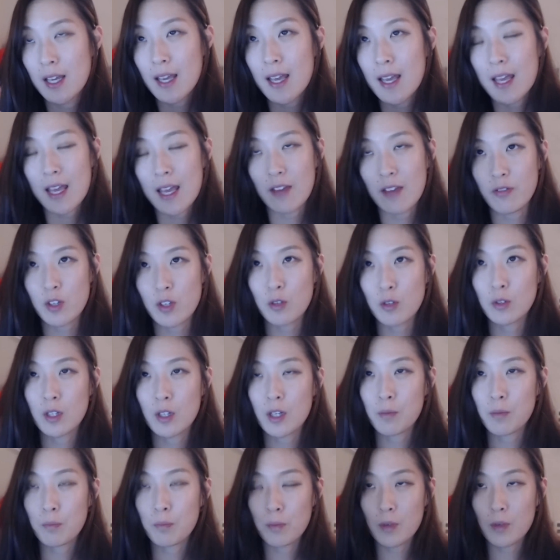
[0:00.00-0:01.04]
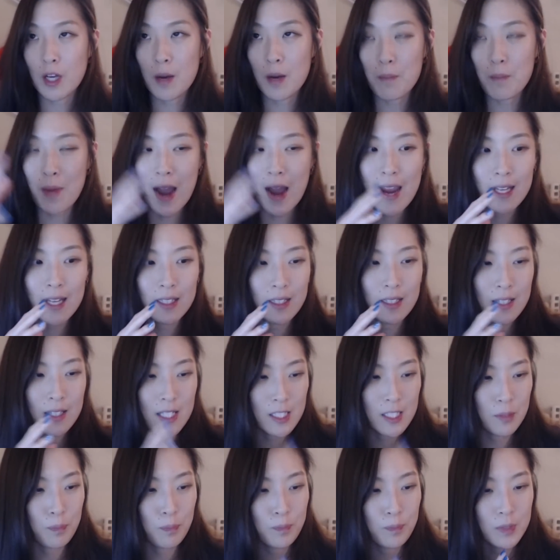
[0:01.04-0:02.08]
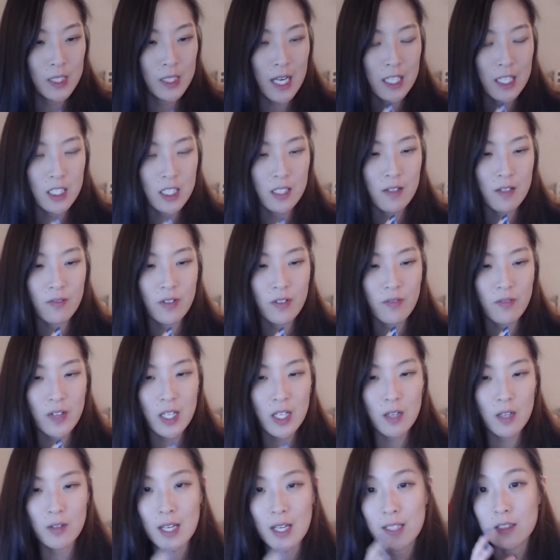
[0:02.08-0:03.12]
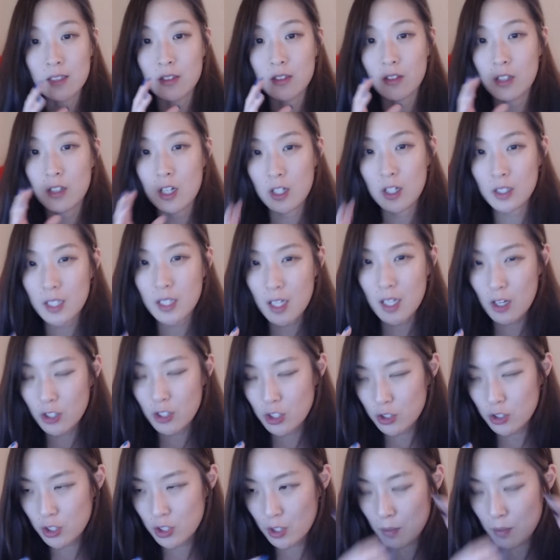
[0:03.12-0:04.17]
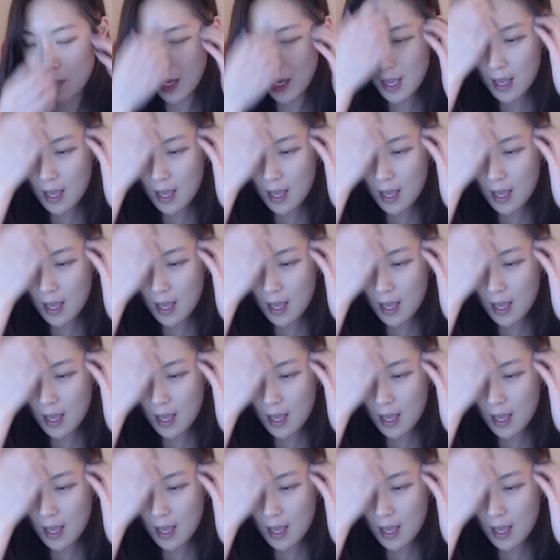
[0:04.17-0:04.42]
if you combine this section of the video that's currently on YouTube